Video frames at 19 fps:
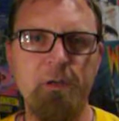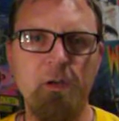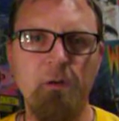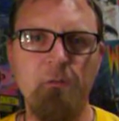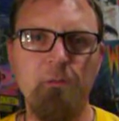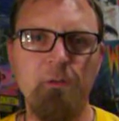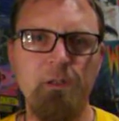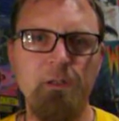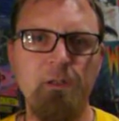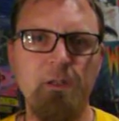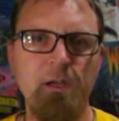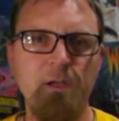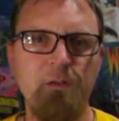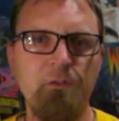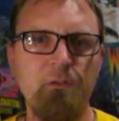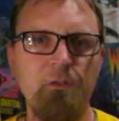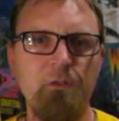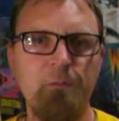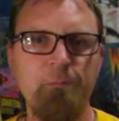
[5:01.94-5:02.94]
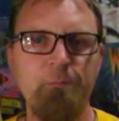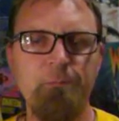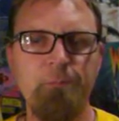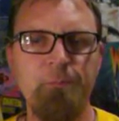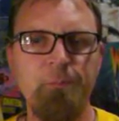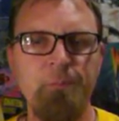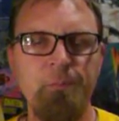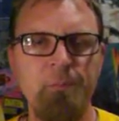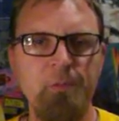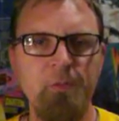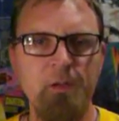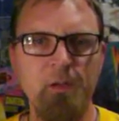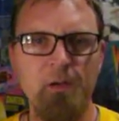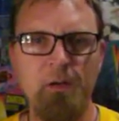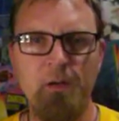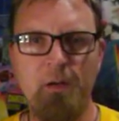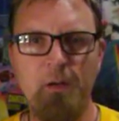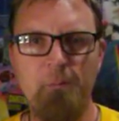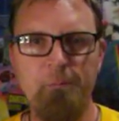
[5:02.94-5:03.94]
really liked,
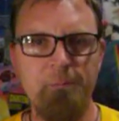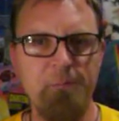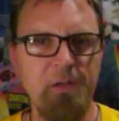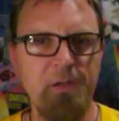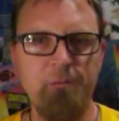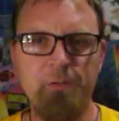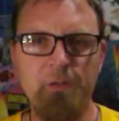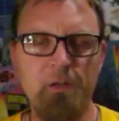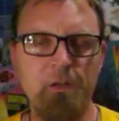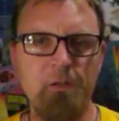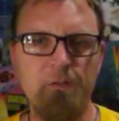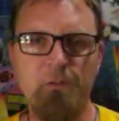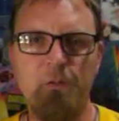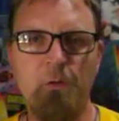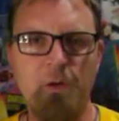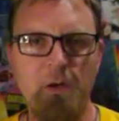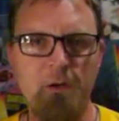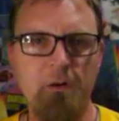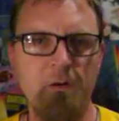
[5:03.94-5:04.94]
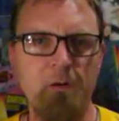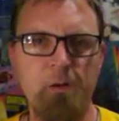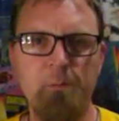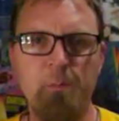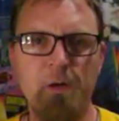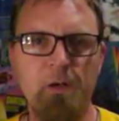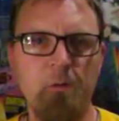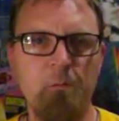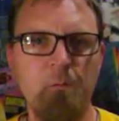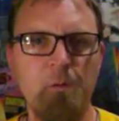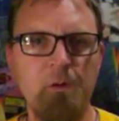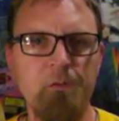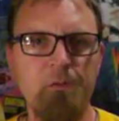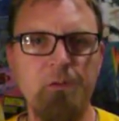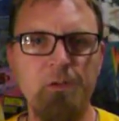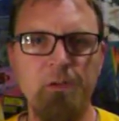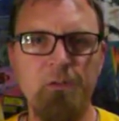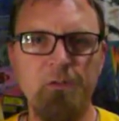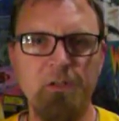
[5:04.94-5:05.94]
even though I already bought it
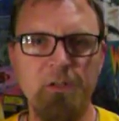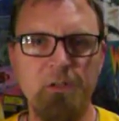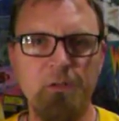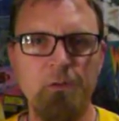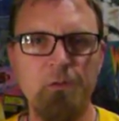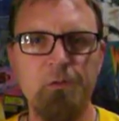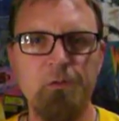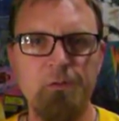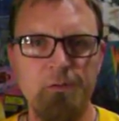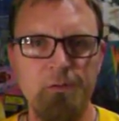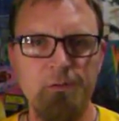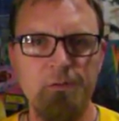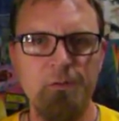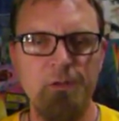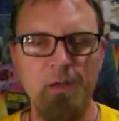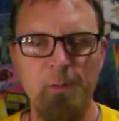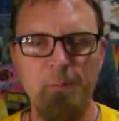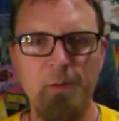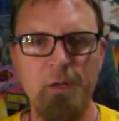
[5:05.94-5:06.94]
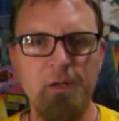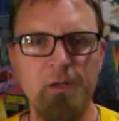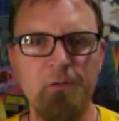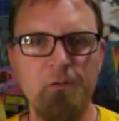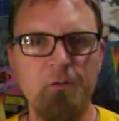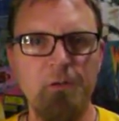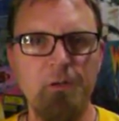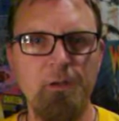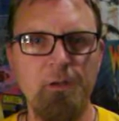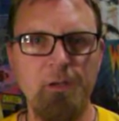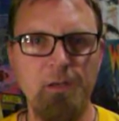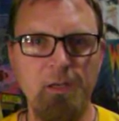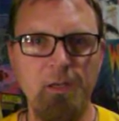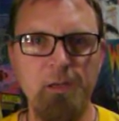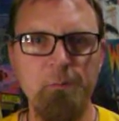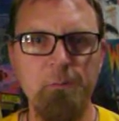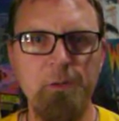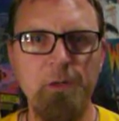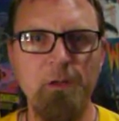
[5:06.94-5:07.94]
once in singles, I bought it
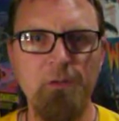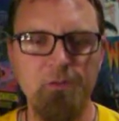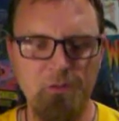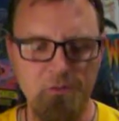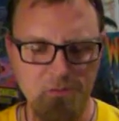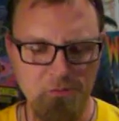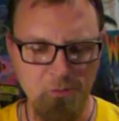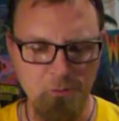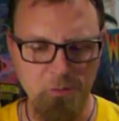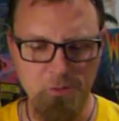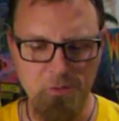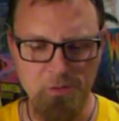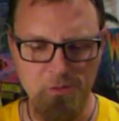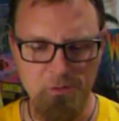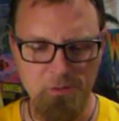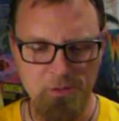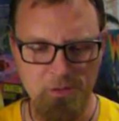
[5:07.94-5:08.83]
again because it's so good.